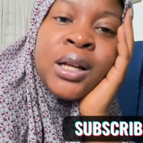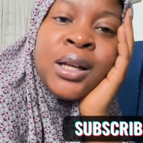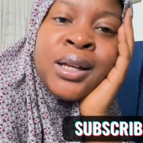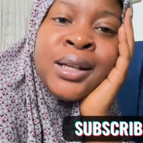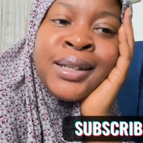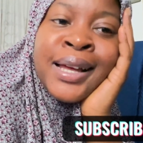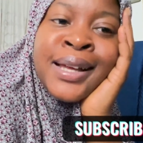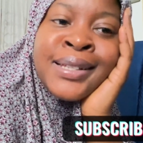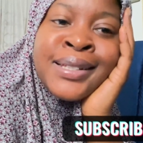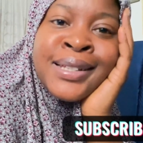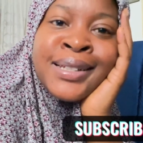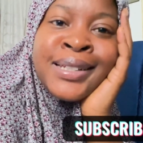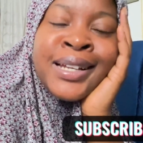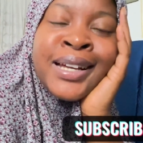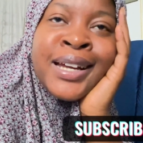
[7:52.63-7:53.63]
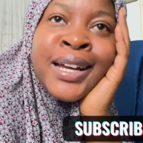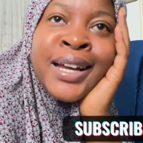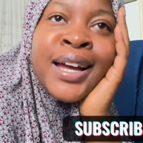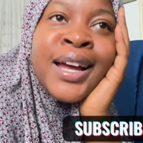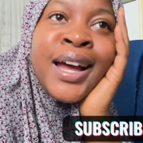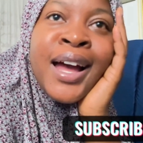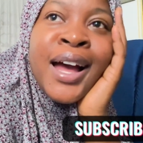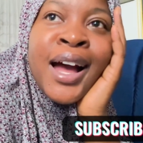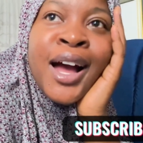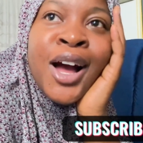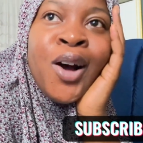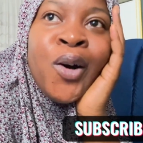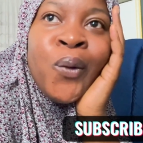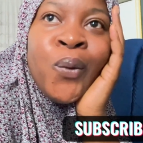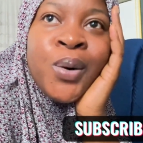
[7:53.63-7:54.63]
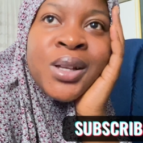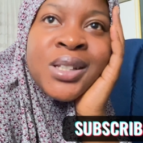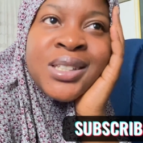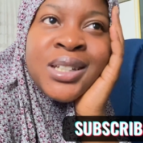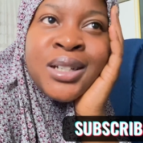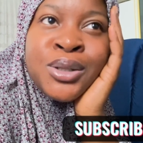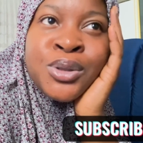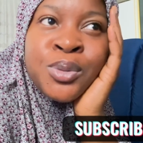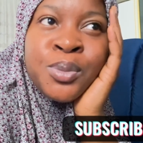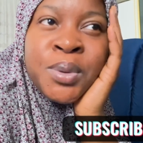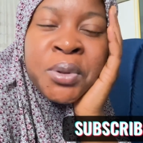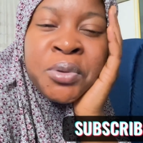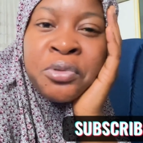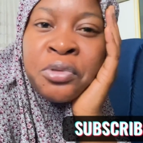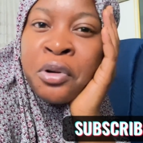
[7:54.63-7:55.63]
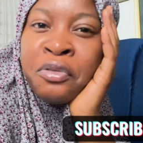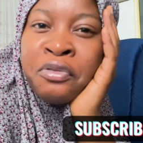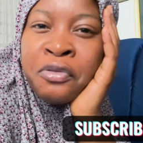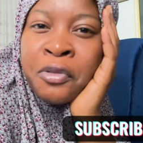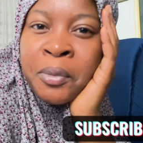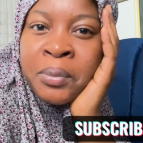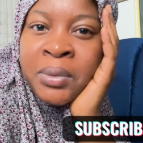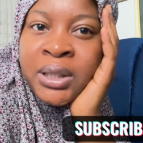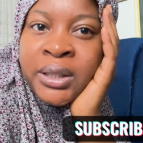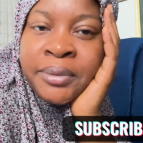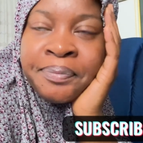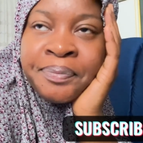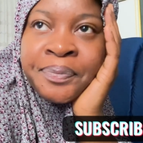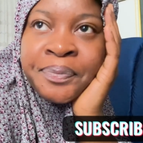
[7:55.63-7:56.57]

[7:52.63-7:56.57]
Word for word: yesterday was a little bit rough for me